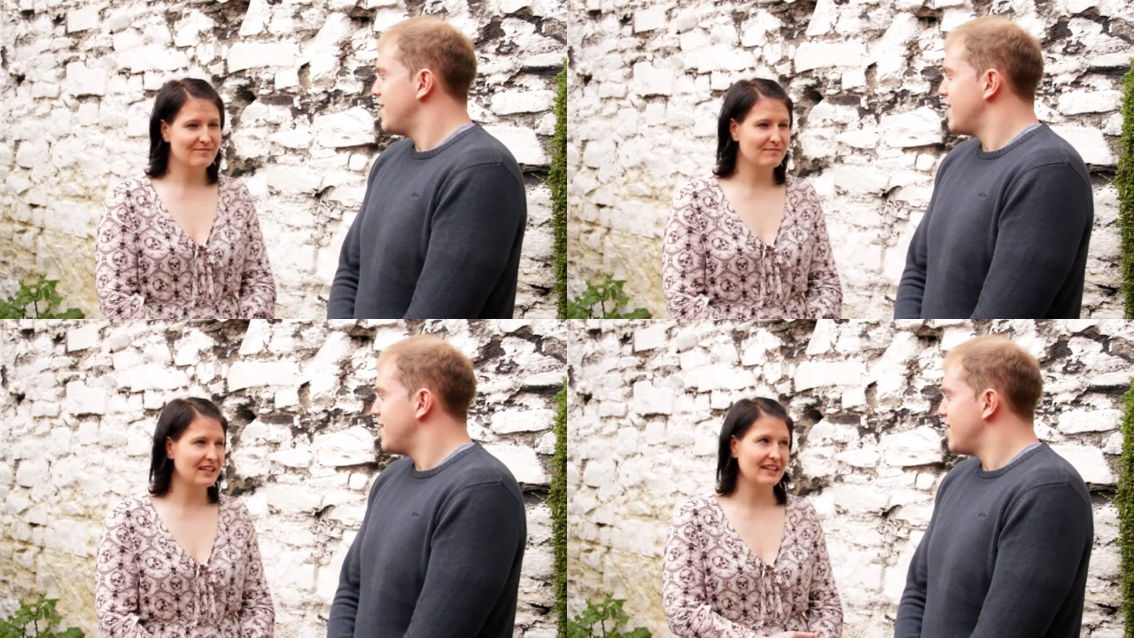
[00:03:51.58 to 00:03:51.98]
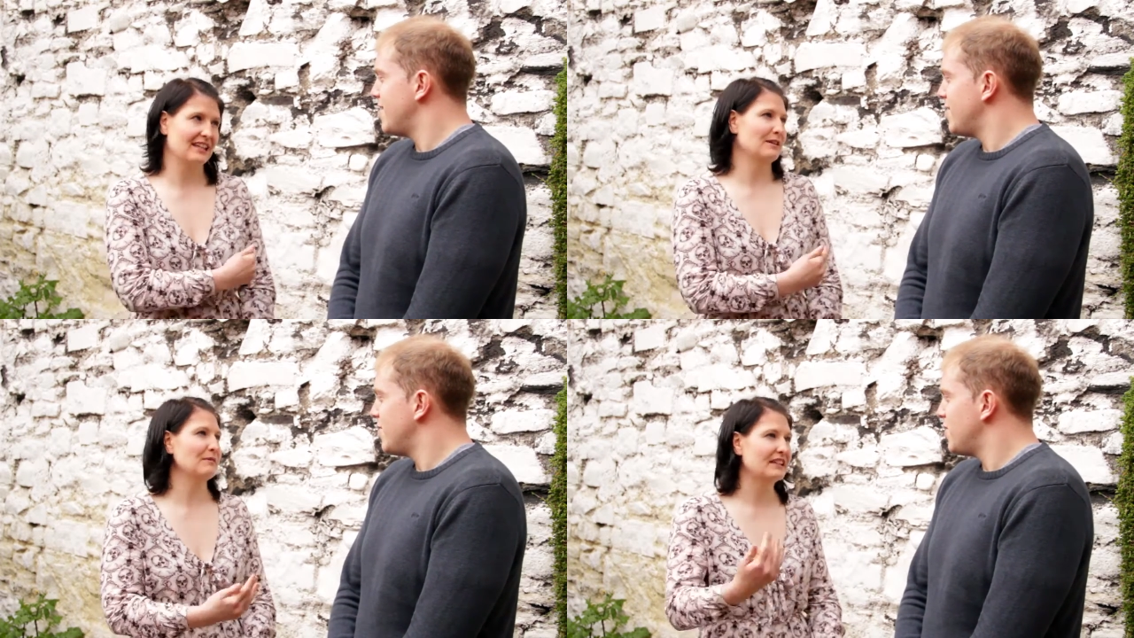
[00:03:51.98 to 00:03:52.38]

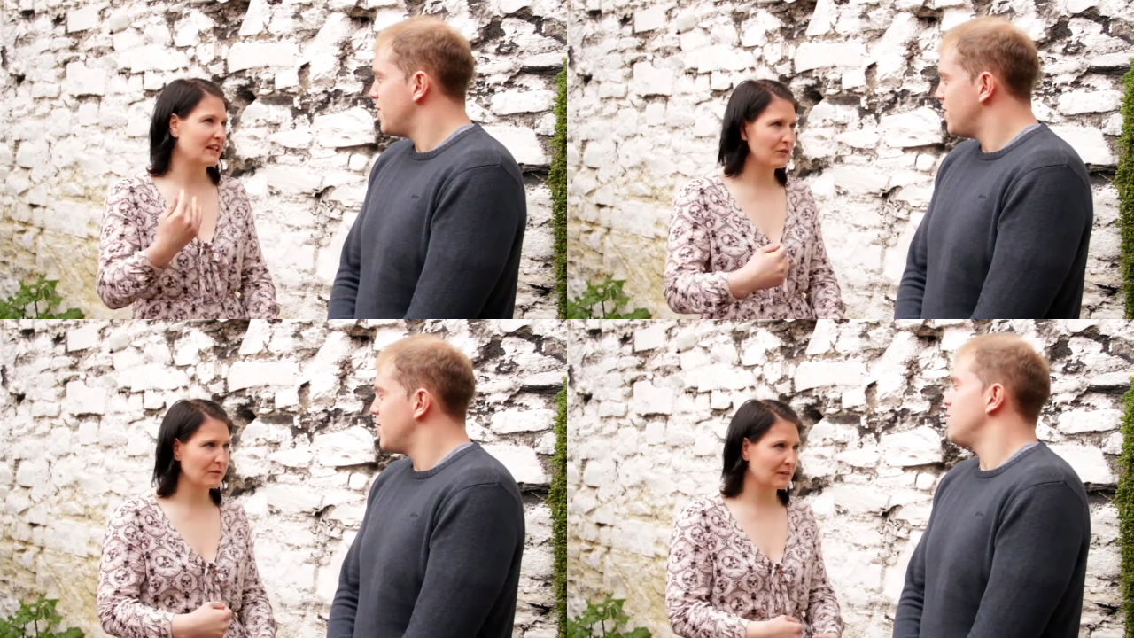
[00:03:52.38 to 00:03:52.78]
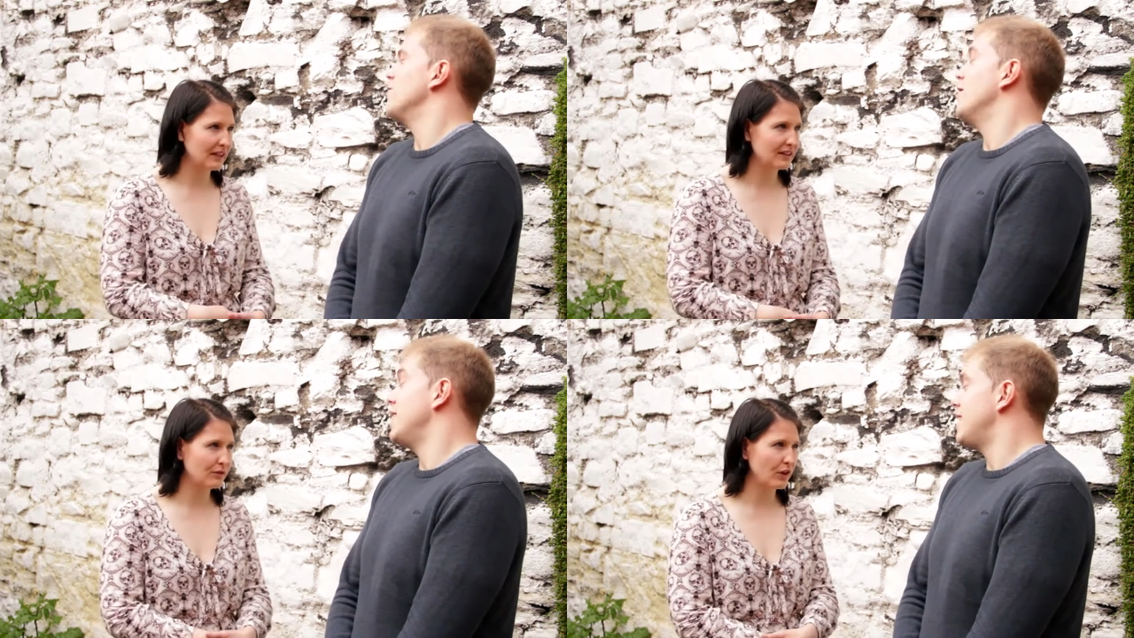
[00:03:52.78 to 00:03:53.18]
Speaker 1: 16 weeks out from the,
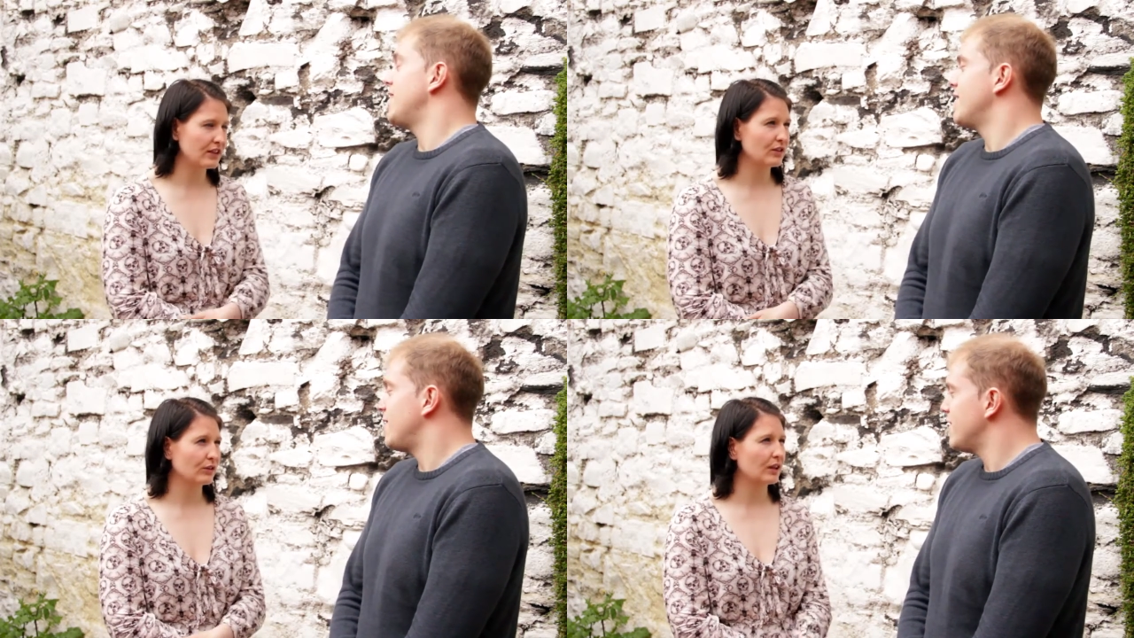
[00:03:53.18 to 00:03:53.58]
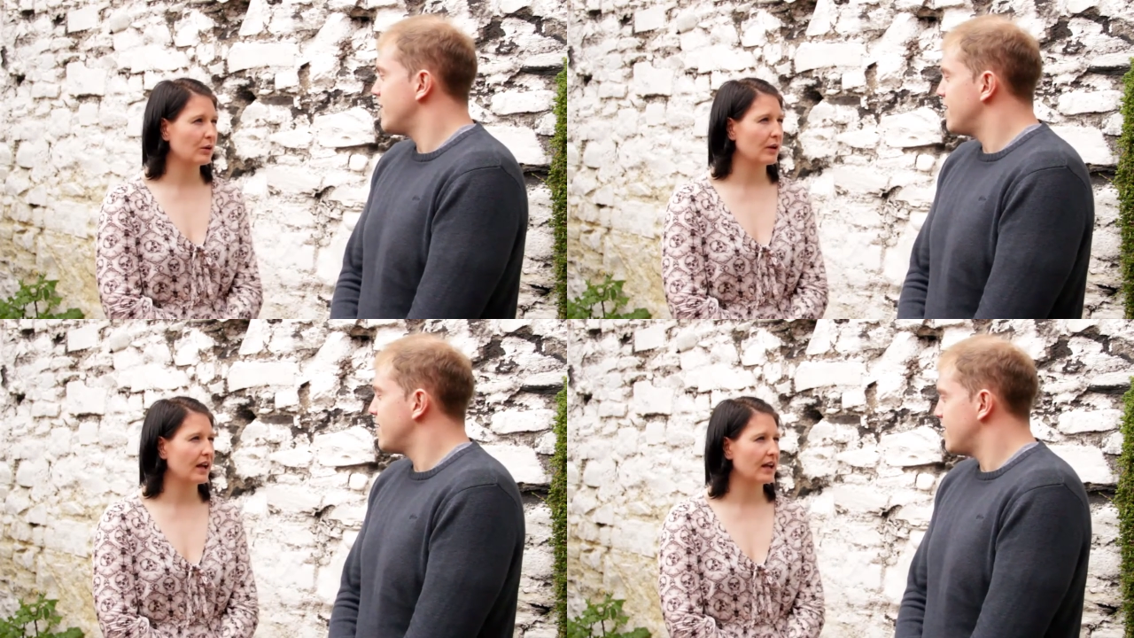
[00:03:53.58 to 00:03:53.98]
right. the fight. So you know
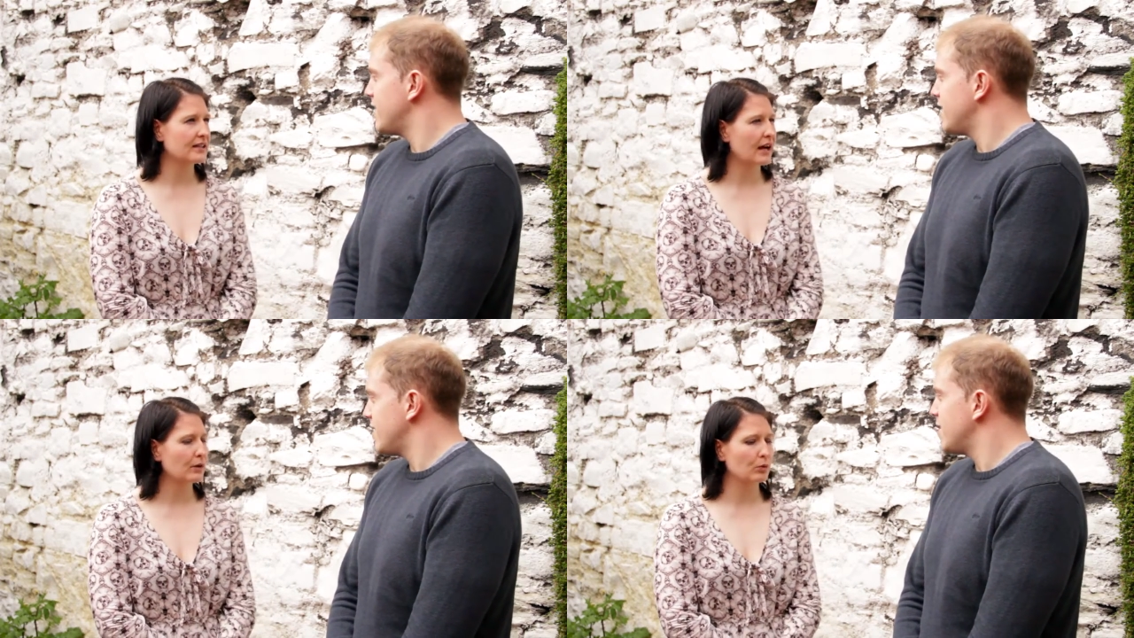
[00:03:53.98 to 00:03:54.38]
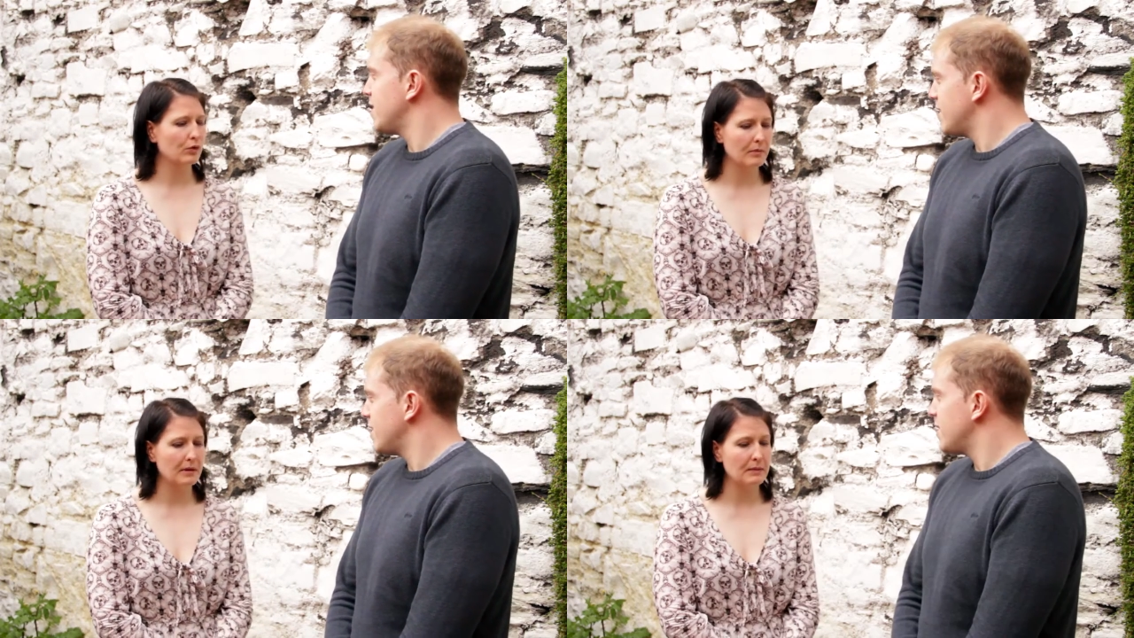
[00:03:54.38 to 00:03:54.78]
it, it's hard work
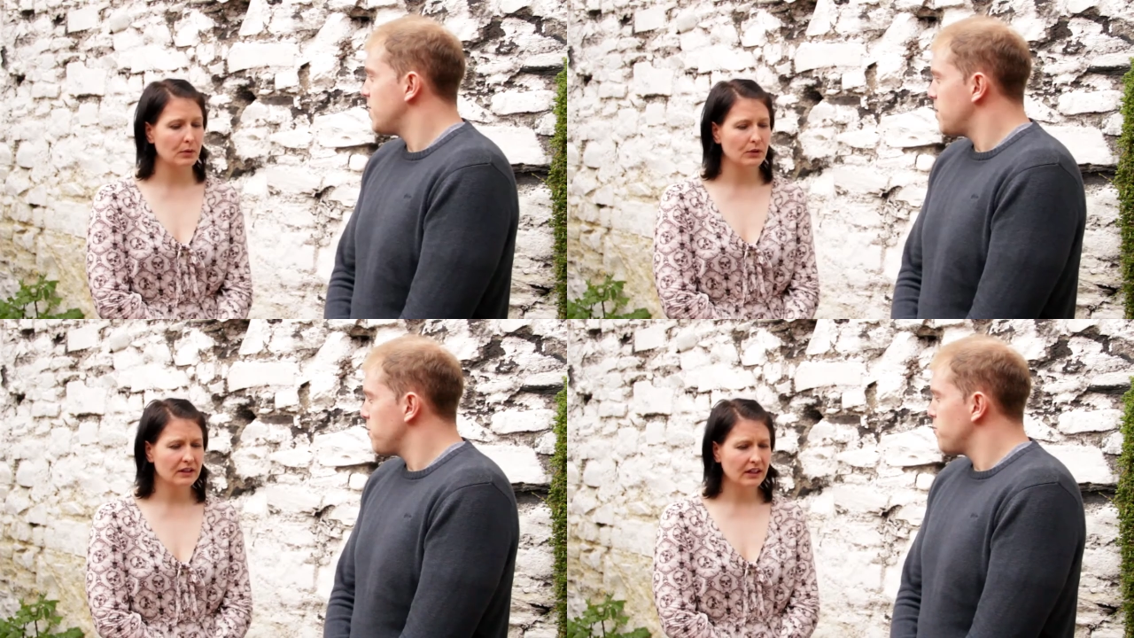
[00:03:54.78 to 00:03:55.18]
for me, but.